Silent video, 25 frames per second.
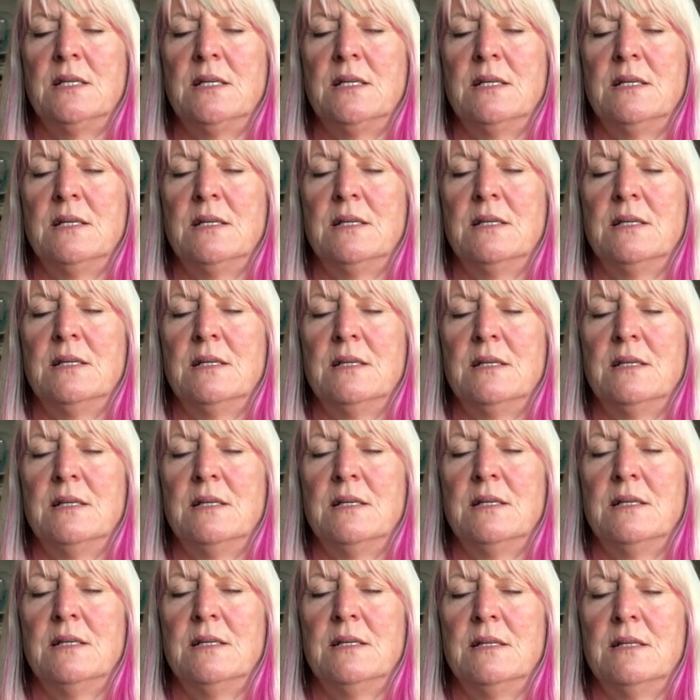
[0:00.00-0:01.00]

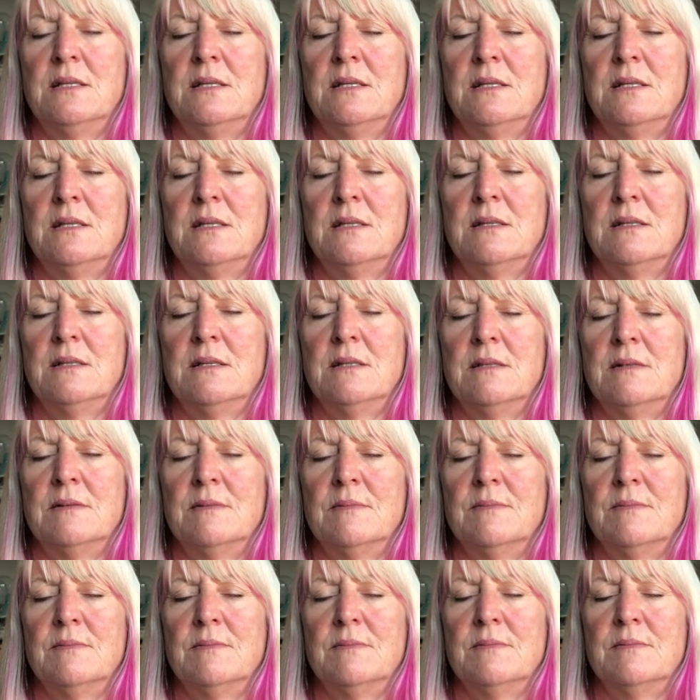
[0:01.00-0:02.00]

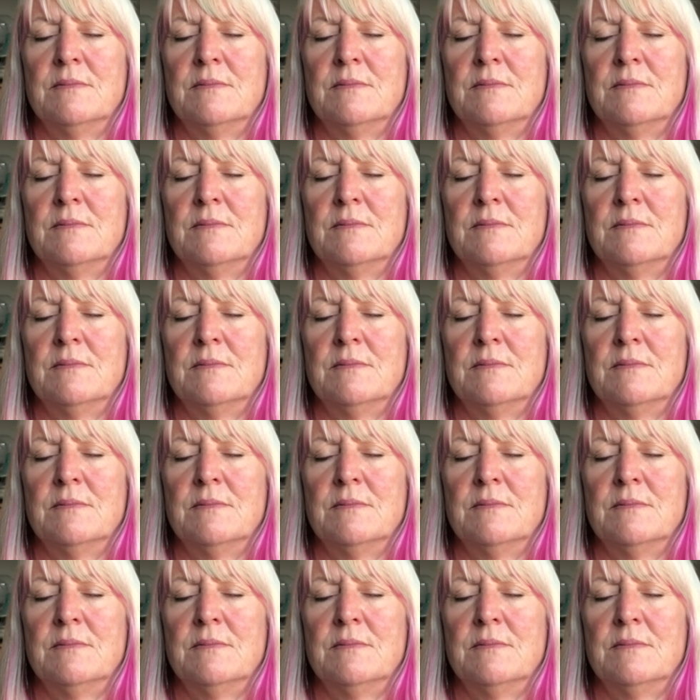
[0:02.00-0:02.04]
Nothing is said.